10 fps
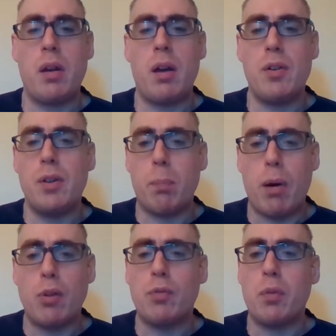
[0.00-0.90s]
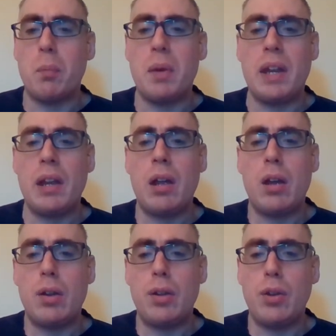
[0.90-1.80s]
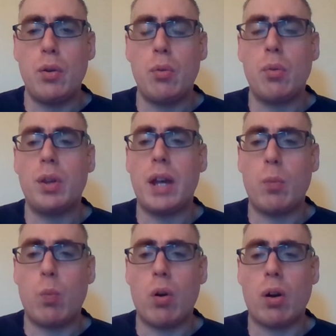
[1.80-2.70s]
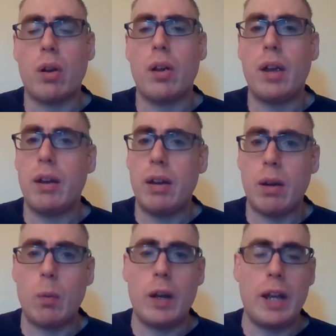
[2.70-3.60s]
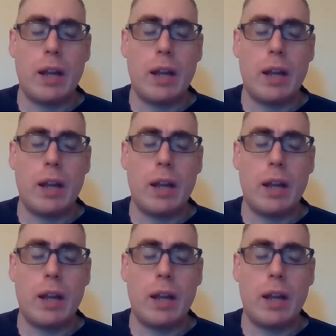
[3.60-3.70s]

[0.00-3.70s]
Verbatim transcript: Depart from me, you that work iniquity.